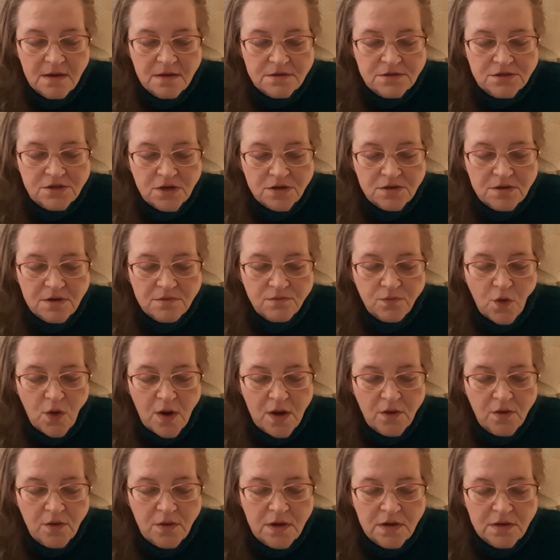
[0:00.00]
Dirt
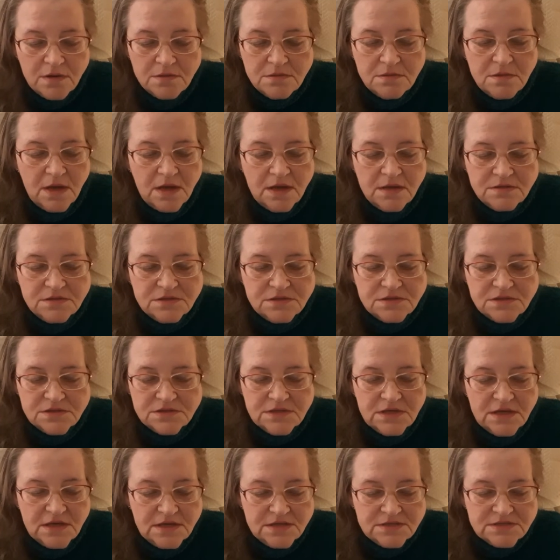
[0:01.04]
Road. It
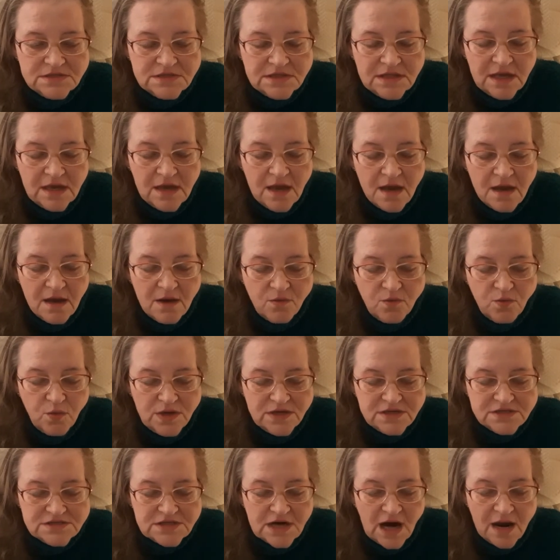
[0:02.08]
is the uh,
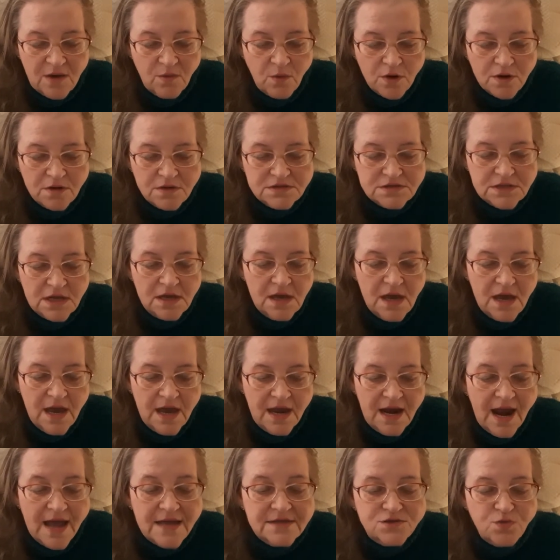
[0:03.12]
Weeks Dye Works.
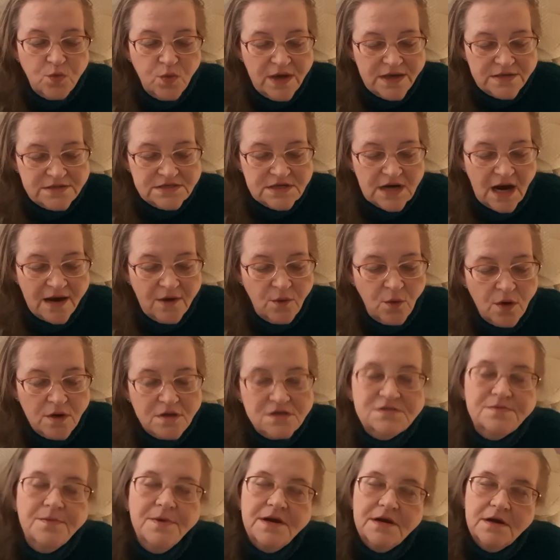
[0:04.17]
It has Weeks Dye
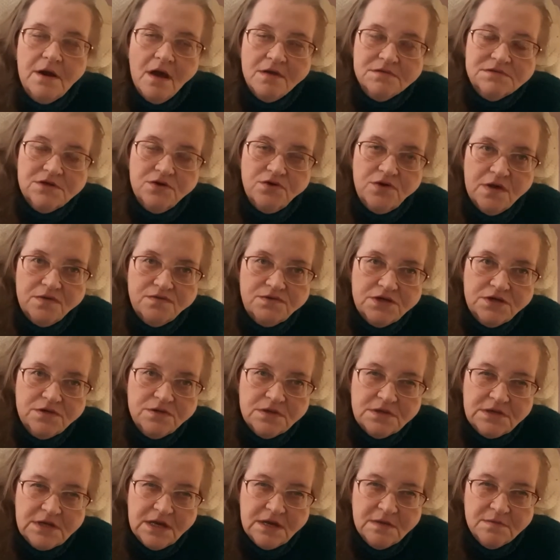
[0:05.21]
Works, but it also gives you the
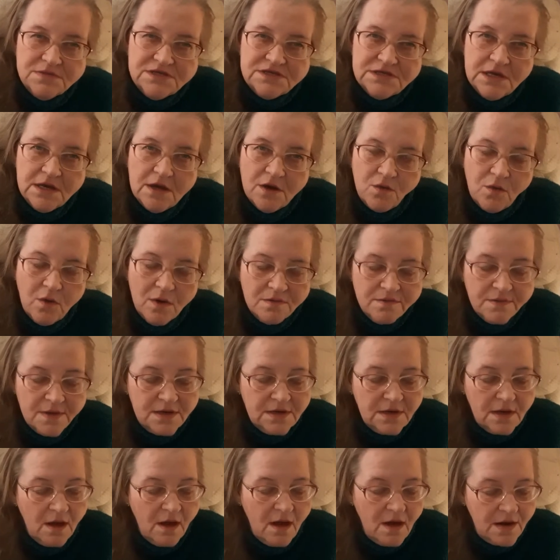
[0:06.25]
DMC equivalent
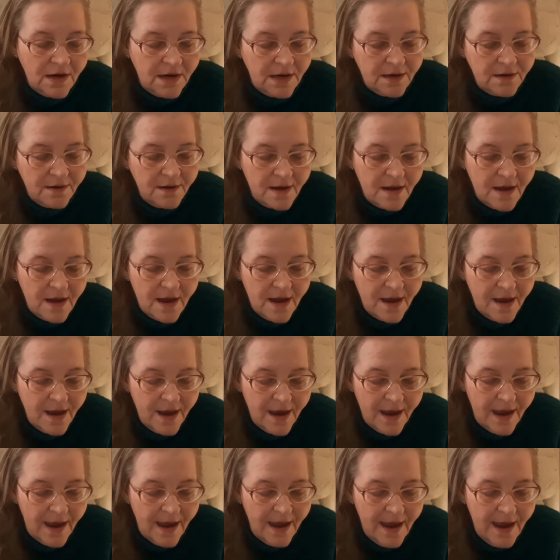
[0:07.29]
on it.
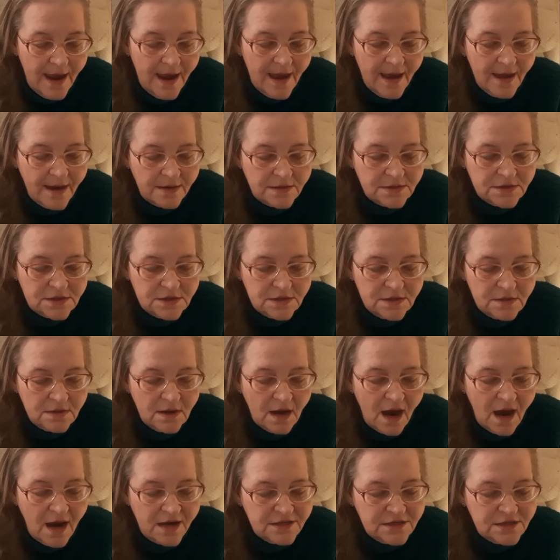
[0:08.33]
And
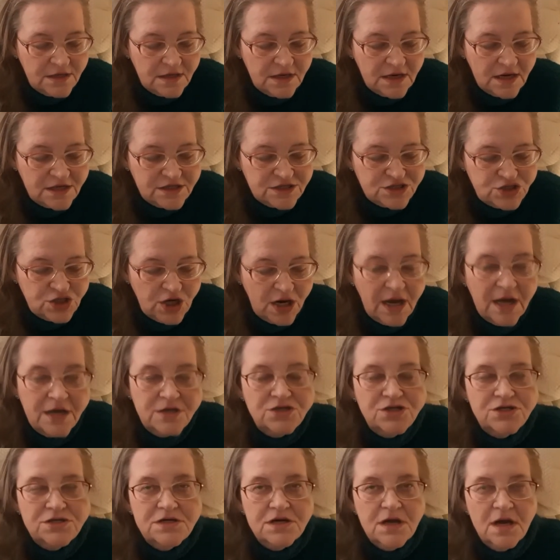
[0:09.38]
I
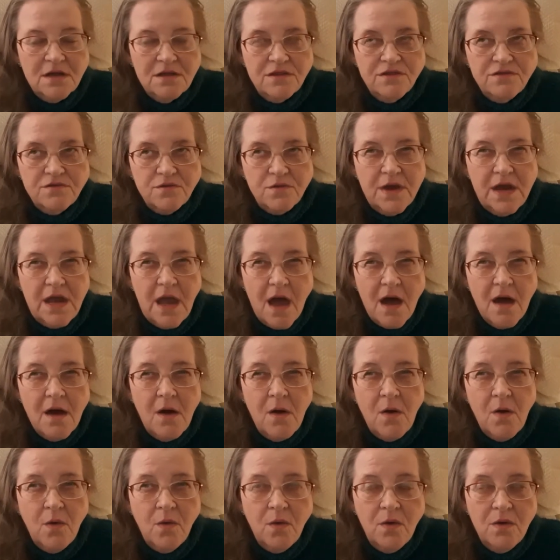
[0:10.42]
exchanged
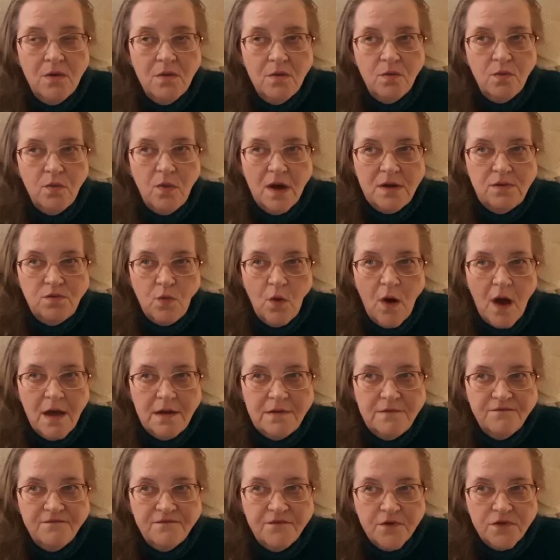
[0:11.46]

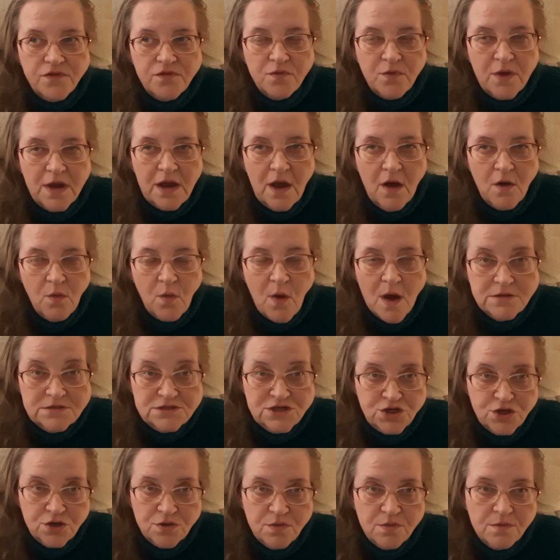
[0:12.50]
3011 for
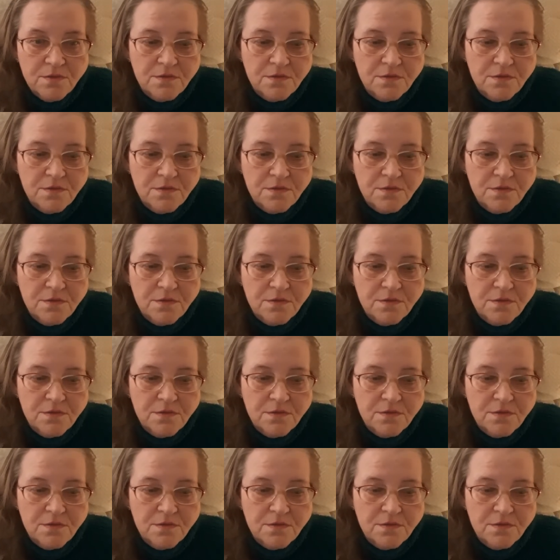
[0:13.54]
3012